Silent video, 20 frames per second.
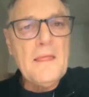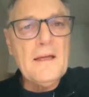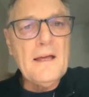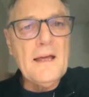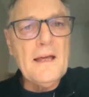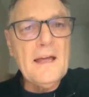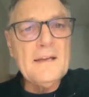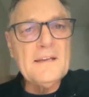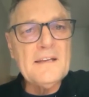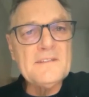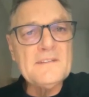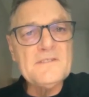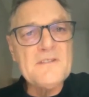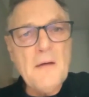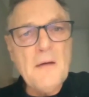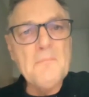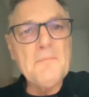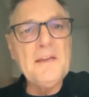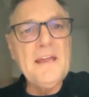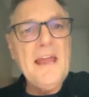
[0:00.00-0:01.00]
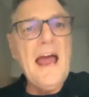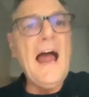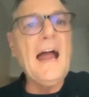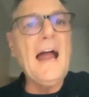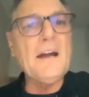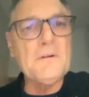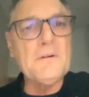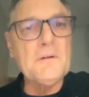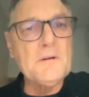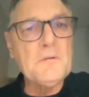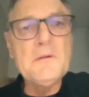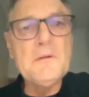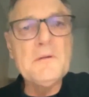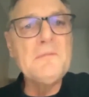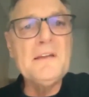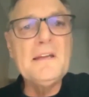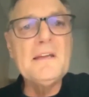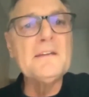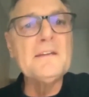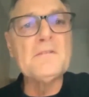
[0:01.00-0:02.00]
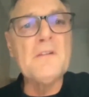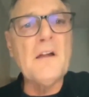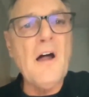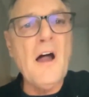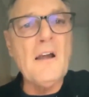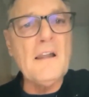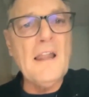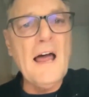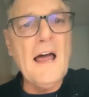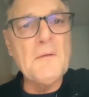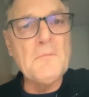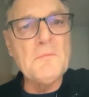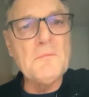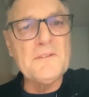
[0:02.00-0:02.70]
and it's not be accurate. It wouldn't be in line